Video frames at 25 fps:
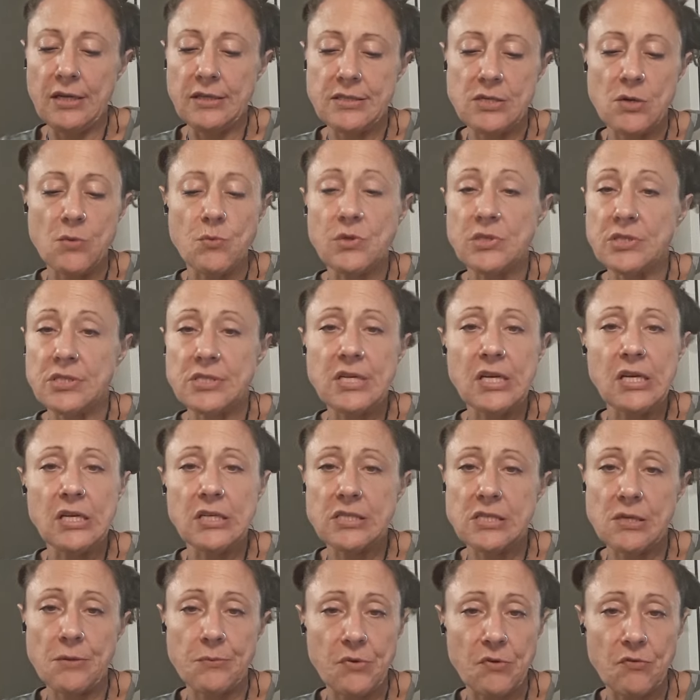Someone's seeing
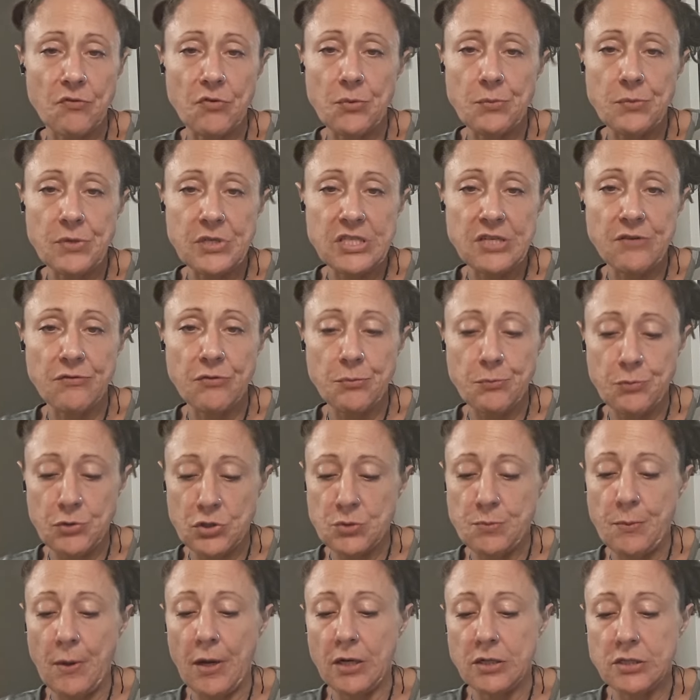something from a different
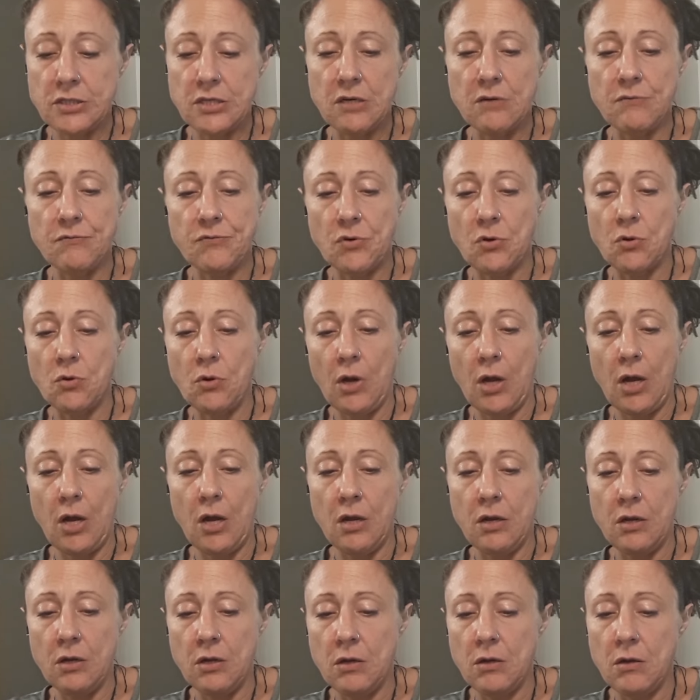perspective, okay?